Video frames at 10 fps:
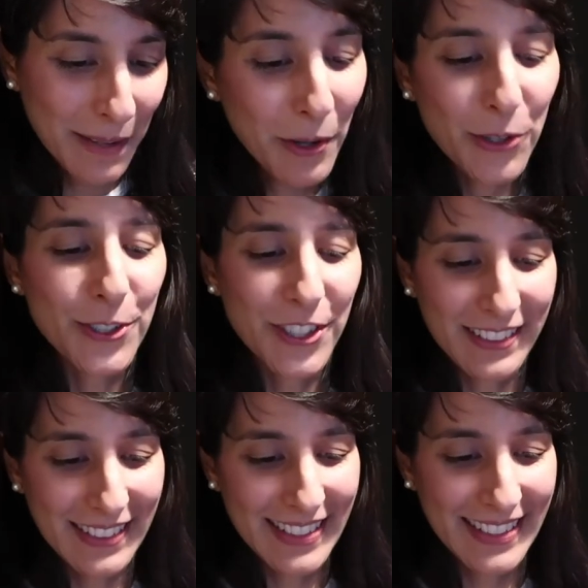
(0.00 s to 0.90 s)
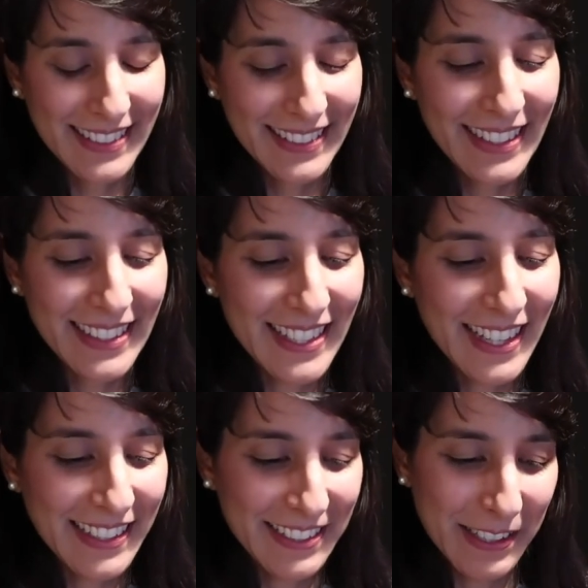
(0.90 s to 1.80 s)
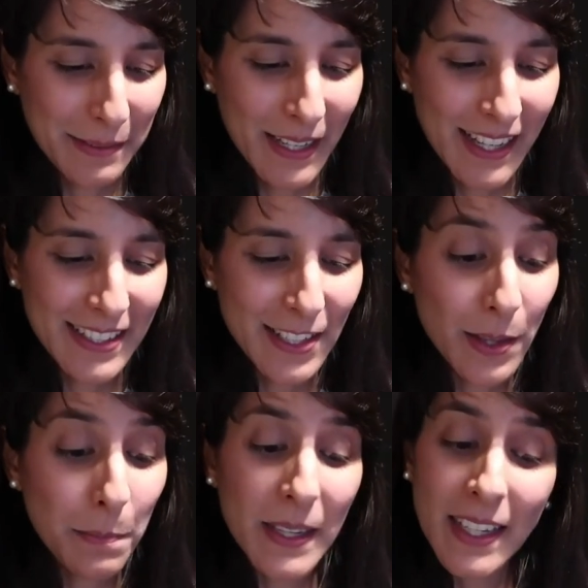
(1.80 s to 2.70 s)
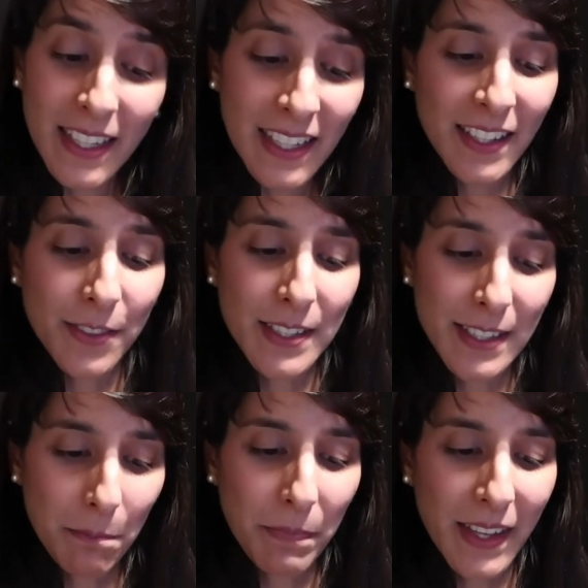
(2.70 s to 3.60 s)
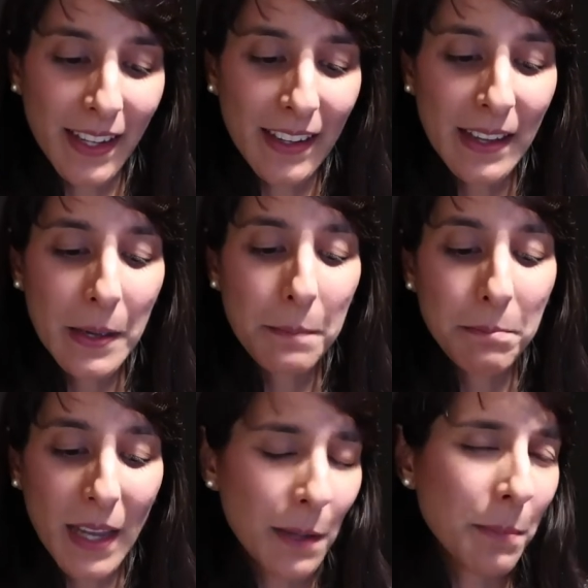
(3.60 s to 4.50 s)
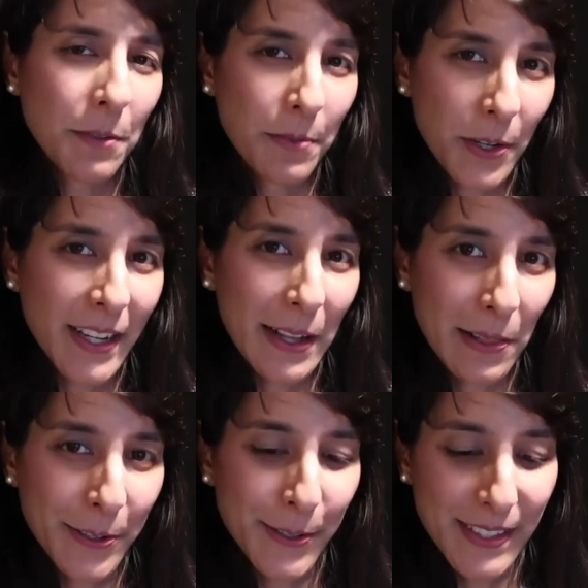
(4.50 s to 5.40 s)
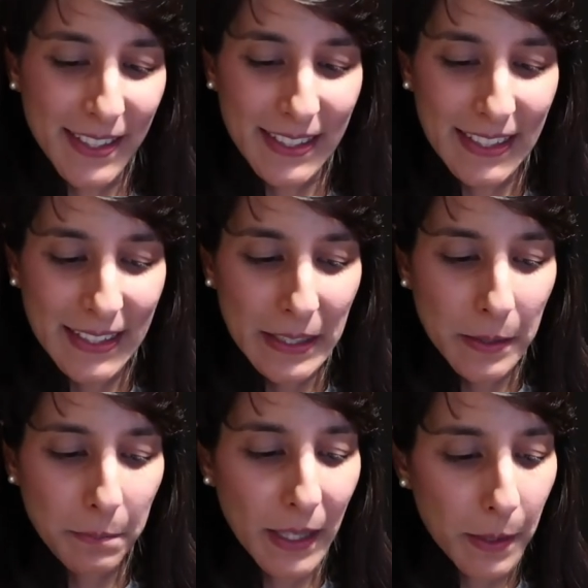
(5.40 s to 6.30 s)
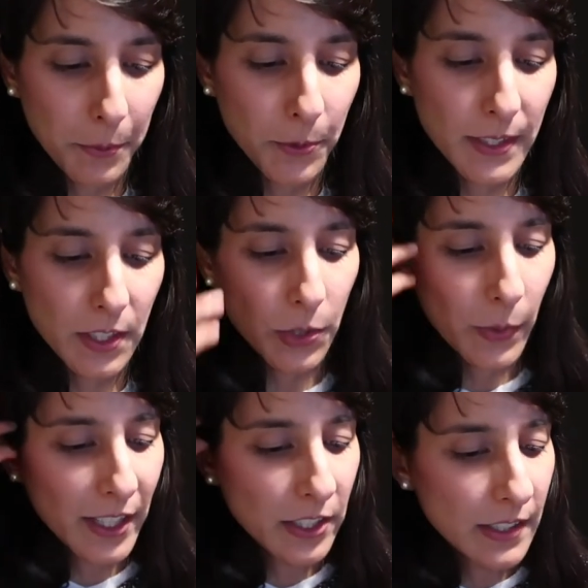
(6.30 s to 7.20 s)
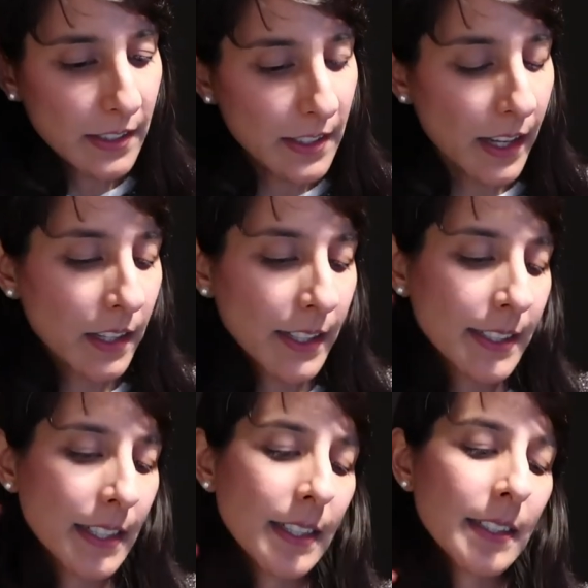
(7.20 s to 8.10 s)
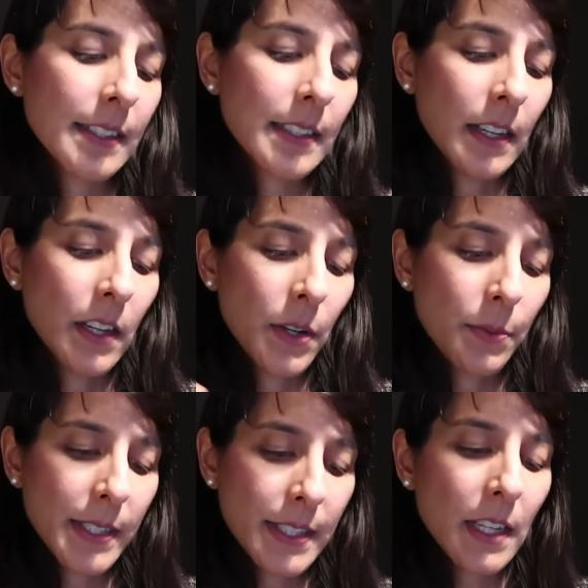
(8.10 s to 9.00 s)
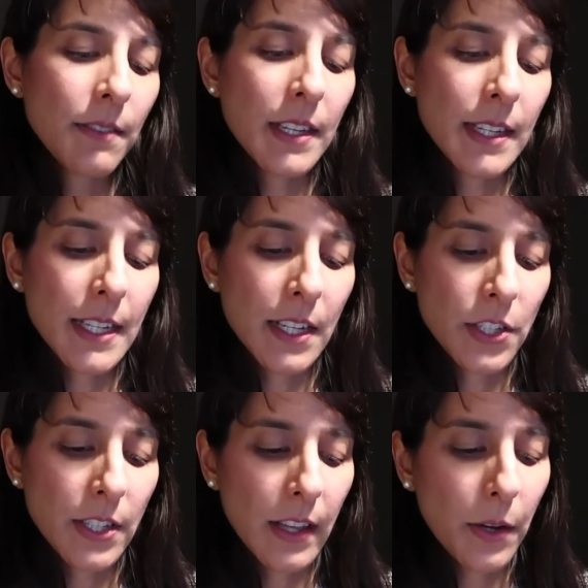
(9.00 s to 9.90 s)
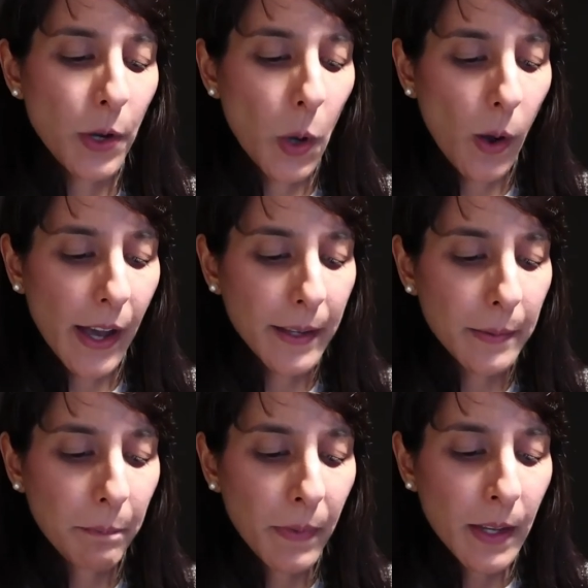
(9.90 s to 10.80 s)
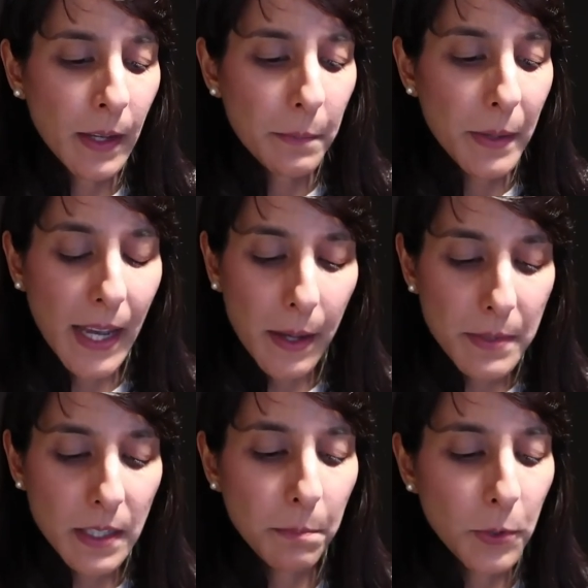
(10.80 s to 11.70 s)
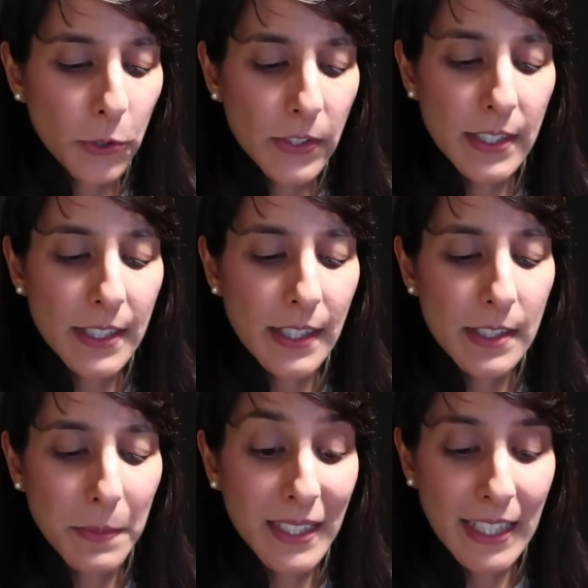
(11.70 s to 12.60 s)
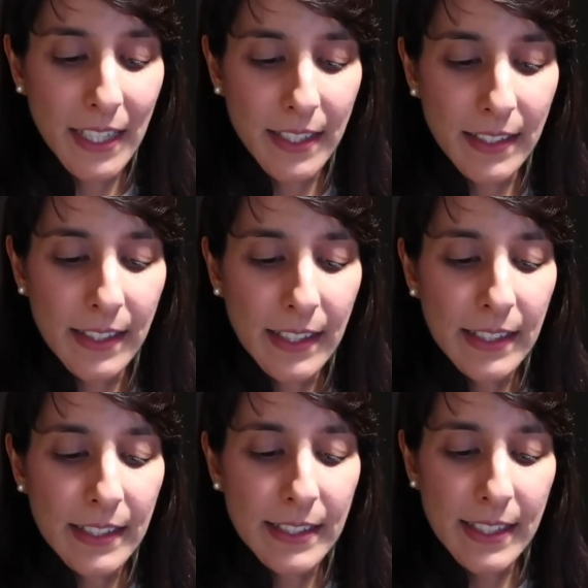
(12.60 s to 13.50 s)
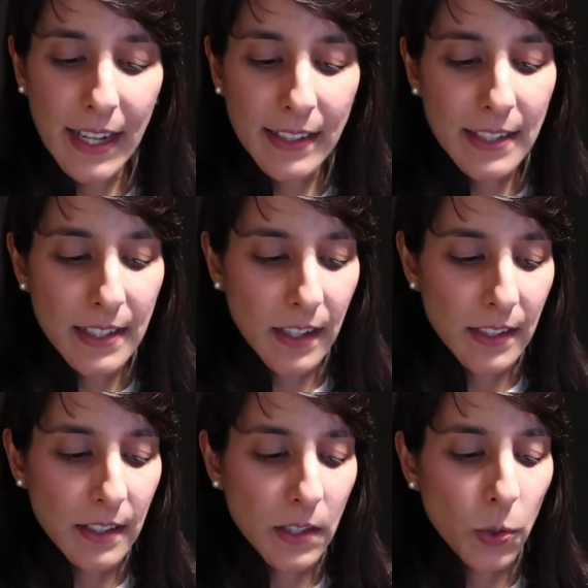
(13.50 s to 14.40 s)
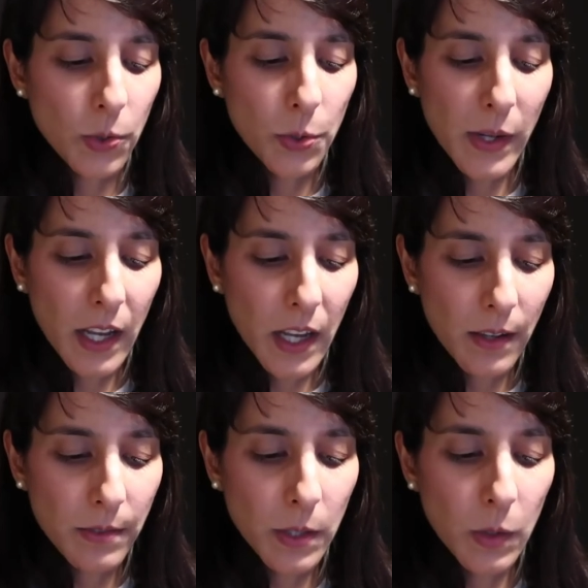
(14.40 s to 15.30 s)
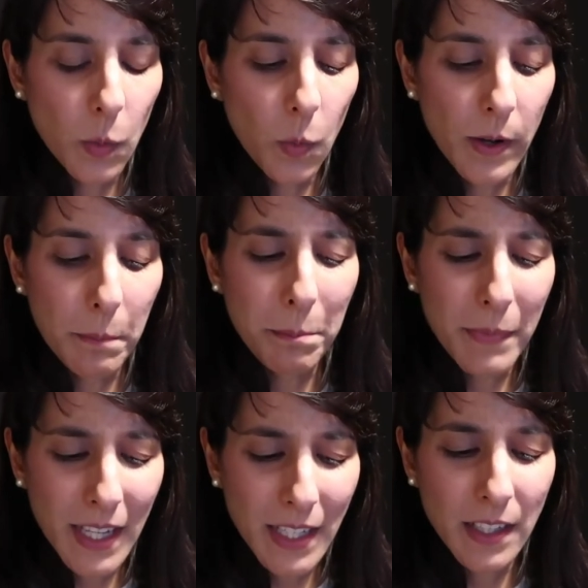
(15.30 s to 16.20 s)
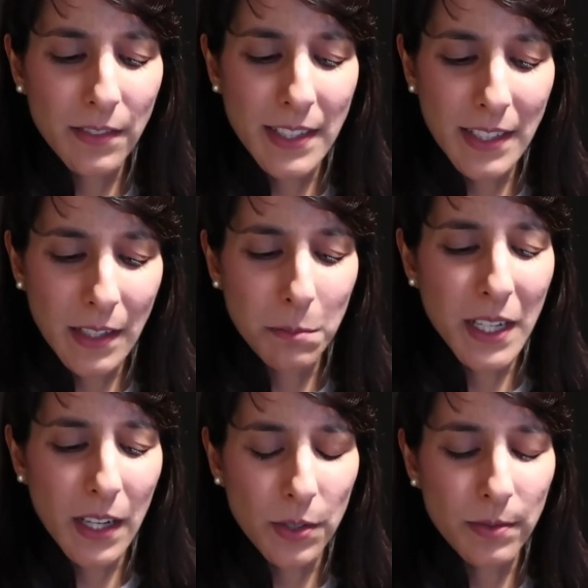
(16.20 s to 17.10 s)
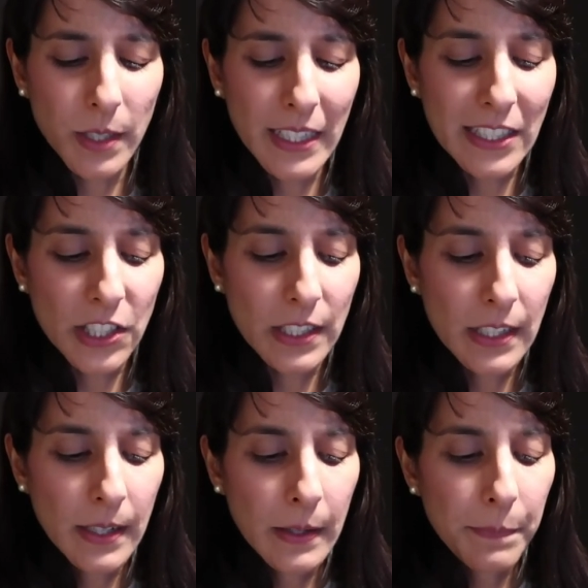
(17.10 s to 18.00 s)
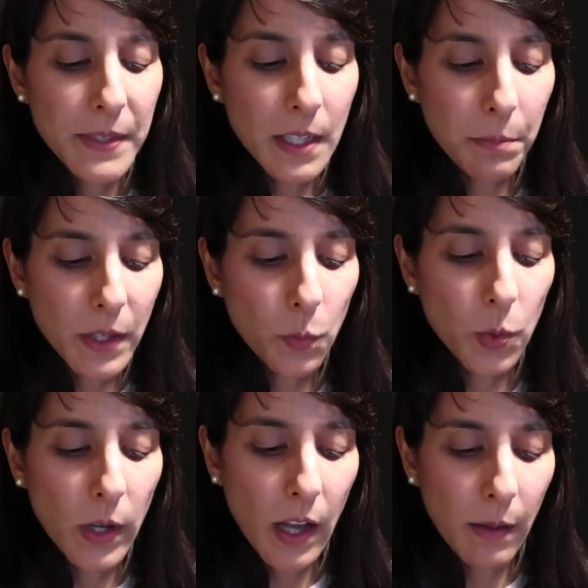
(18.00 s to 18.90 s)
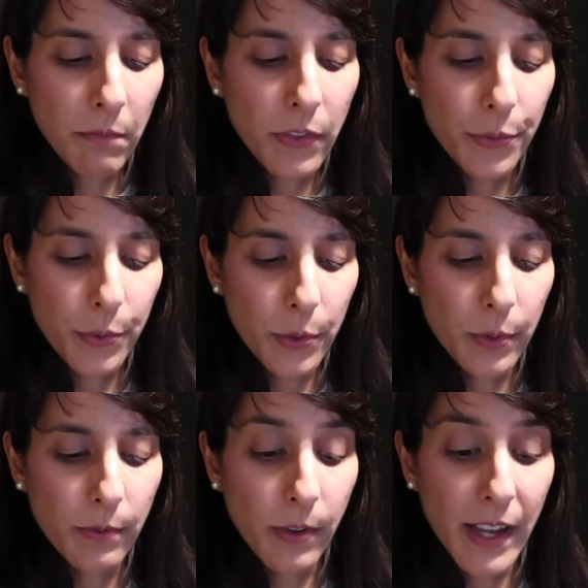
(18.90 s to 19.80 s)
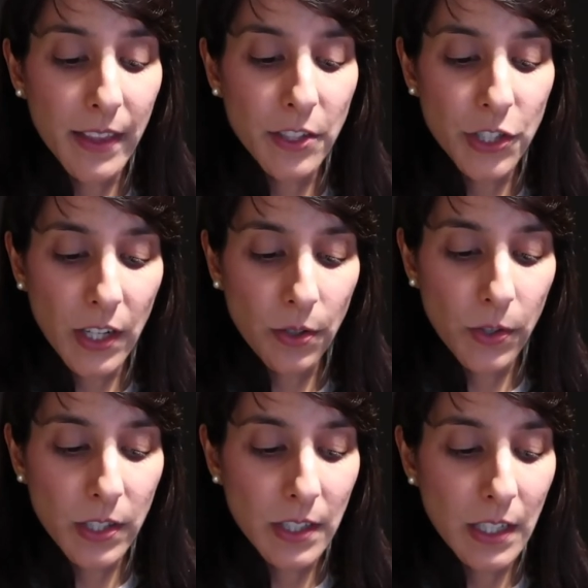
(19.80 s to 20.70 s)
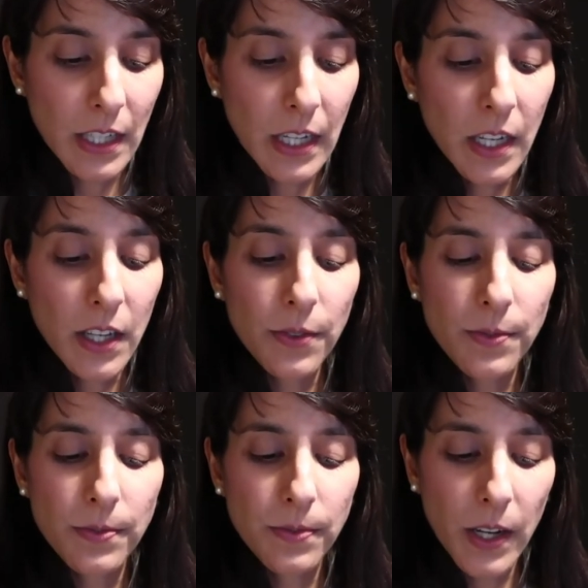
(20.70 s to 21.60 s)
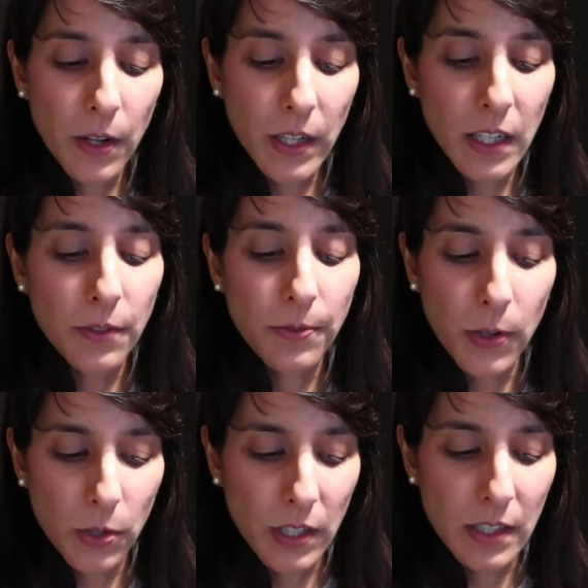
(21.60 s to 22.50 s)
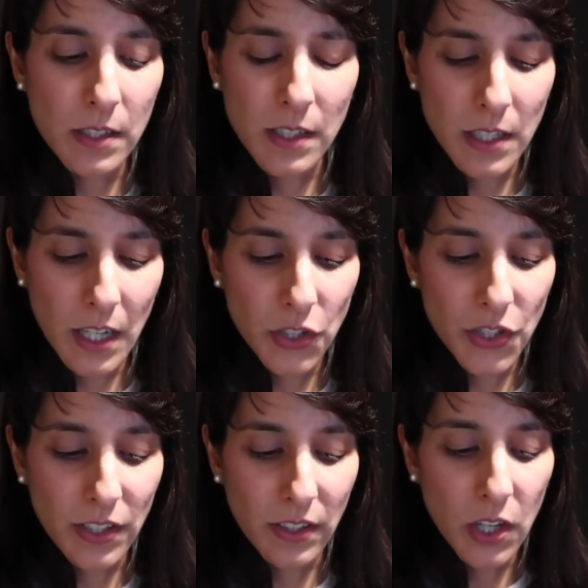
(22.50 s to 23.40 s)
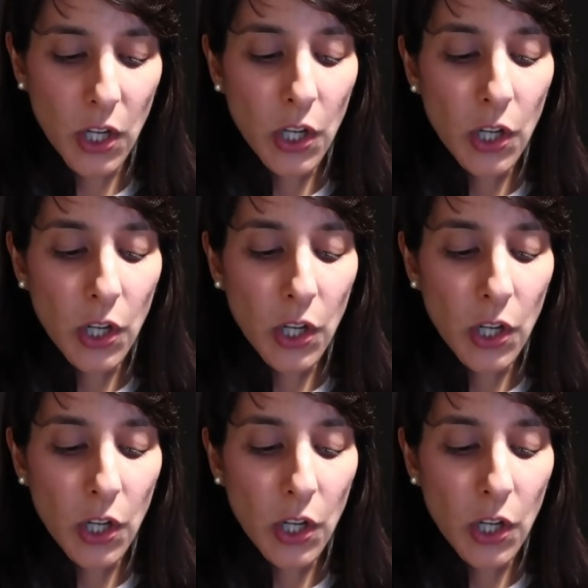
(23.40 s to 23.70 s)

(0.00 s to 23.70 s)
Emotions. Let's take time here. So the beginning of something may be very close. People, situations, and ideas receive the attention they require. Perhaps a boost has been needed to get started or to uncover what may have seemed out of reach. Something will come through via the generosity of very focused attention.